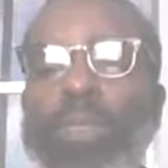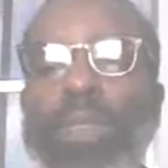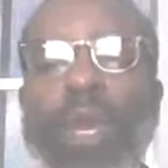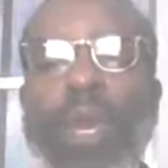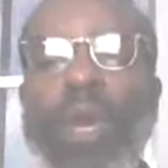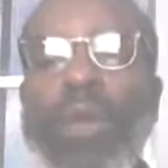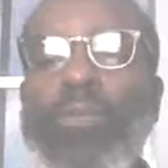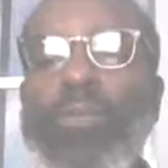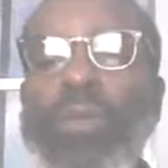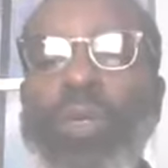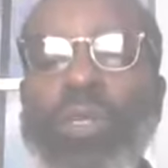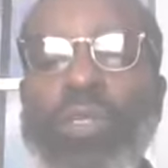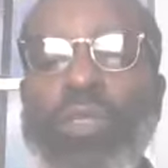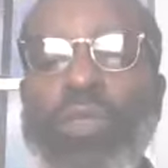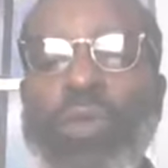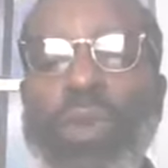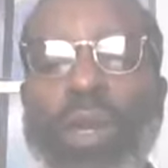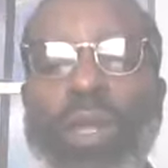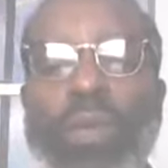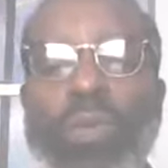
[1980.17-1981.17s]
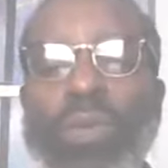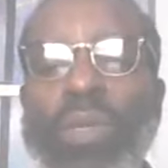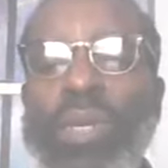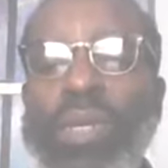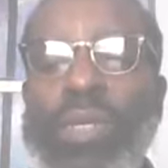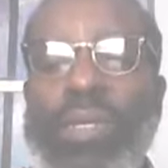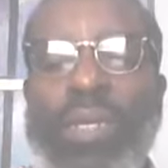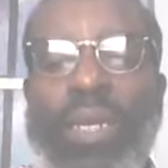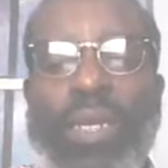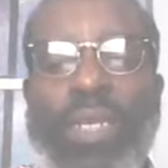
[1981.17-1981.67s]
if we're struggling with
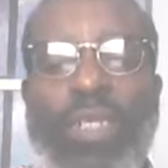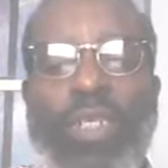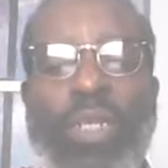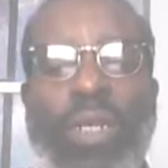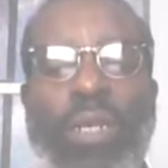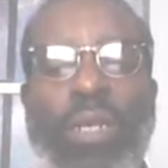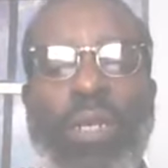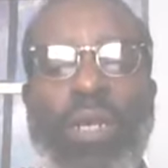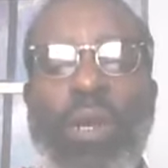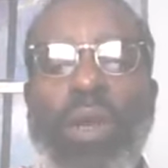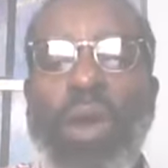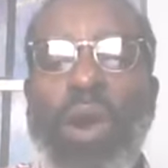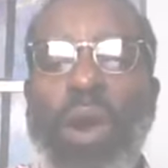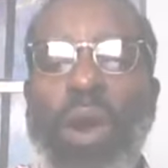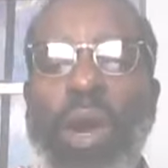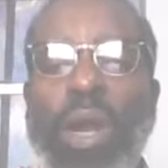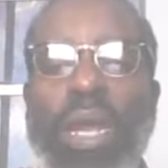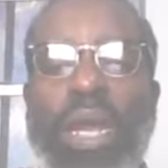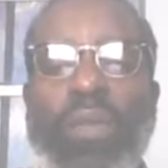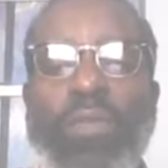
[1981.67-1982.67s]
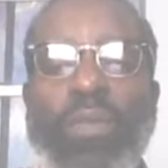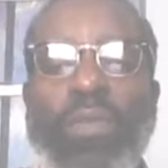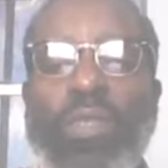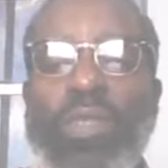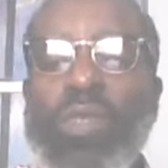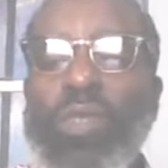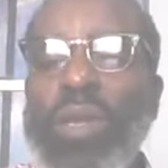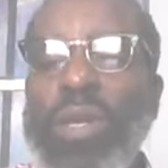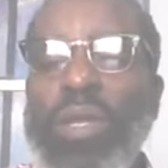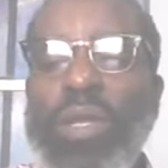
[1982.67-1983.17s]
addiction or even
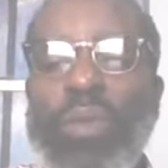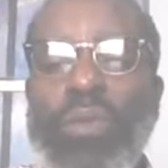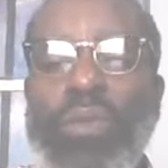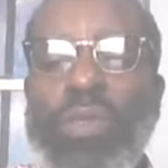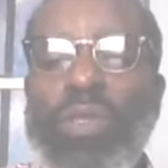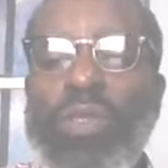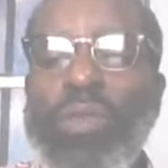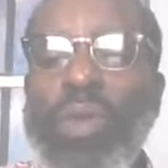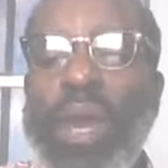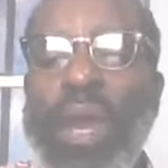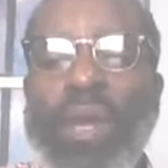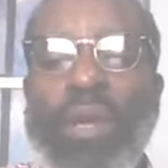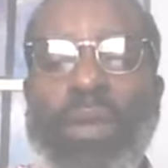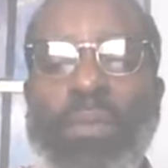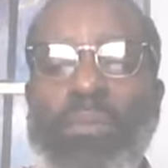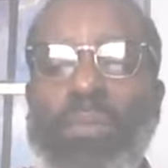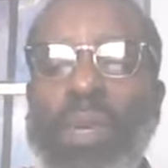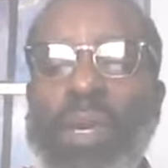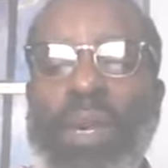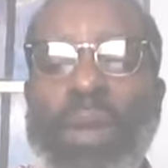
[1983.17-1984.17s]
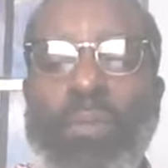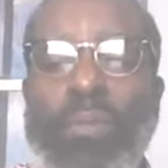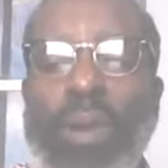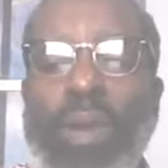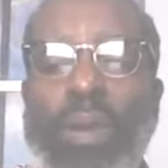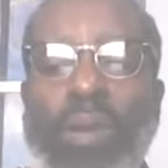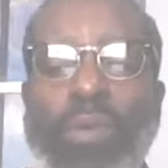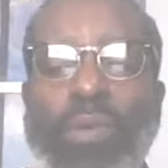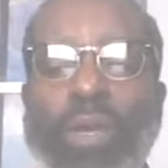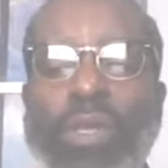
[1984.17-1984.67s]
struggling with trying to be a
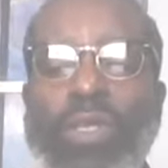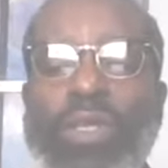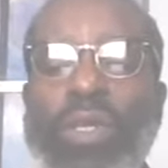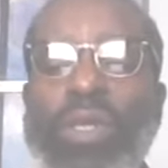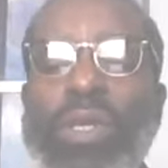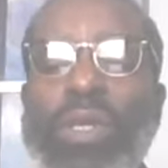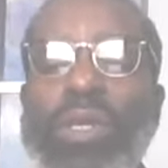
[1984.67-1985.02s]
better Christian,